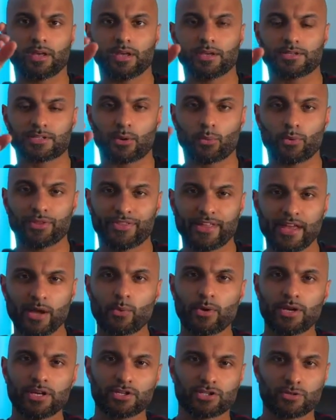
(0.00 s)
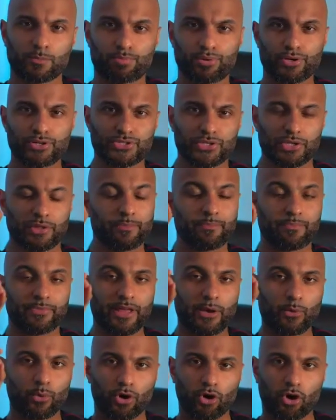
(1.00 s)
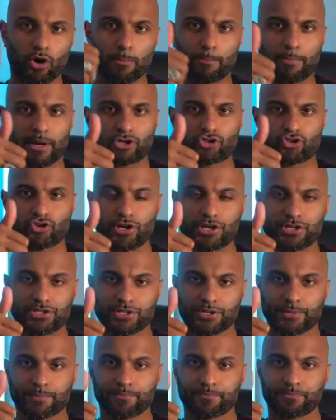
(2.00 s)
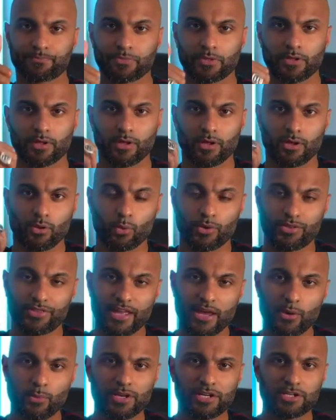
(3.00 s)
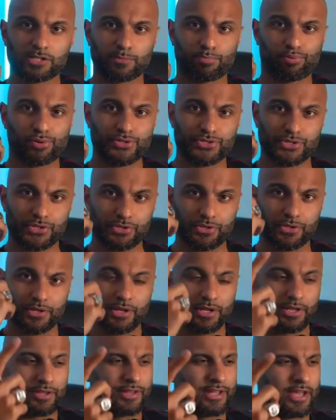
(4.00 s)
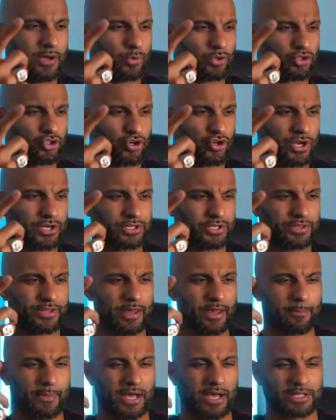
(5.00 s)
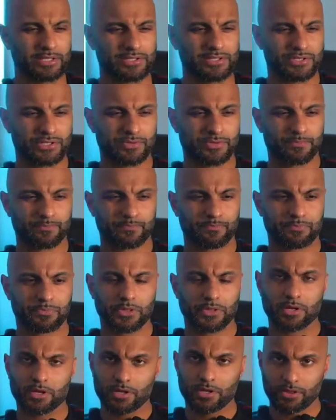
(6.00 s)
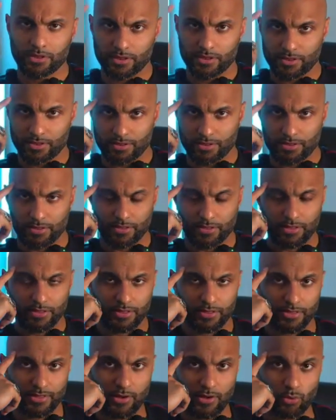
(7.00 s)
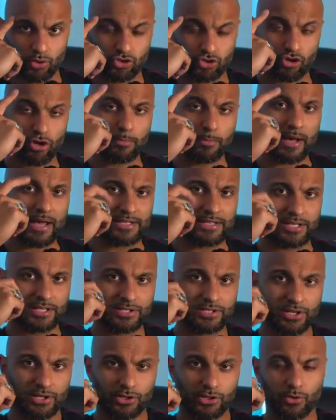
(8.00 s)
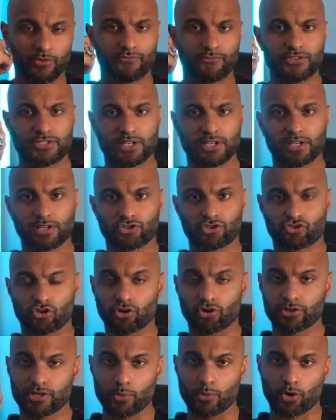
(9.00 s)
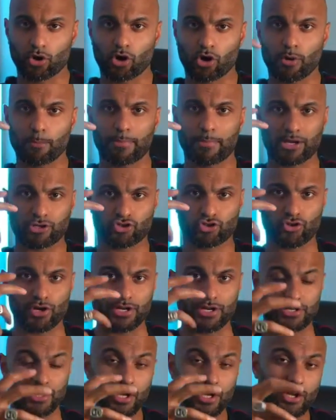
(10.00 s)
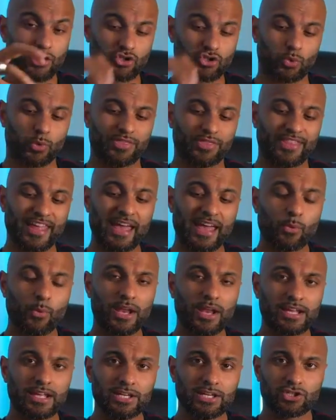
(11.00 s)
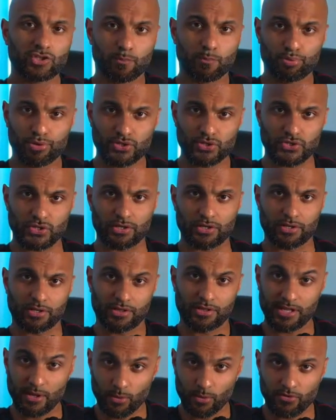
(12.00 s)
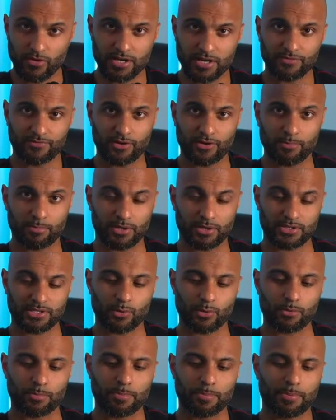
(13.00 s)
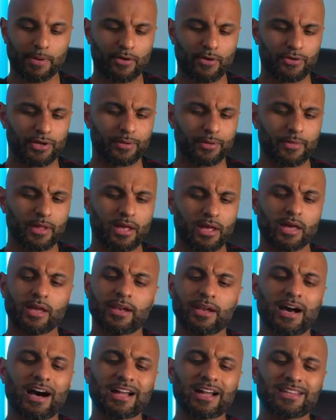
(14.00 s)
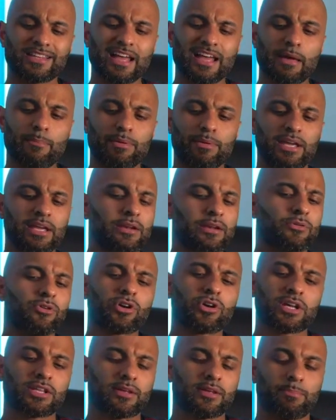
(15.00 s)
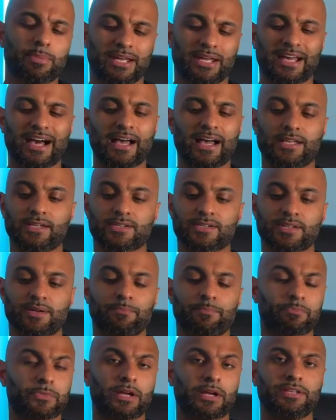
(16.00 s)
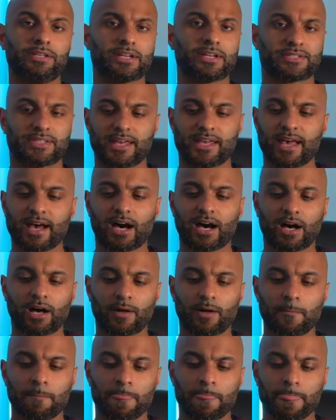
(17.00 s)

is that when they went into prison, they were combat trained. When they went into prison, they were trained in their minds. They were strong-minded, they were physically strong, they were combat-trained. So when they went into prison, they were ready for it because they were preparing. Now, had they been, okay, they're big guys, and yes, they are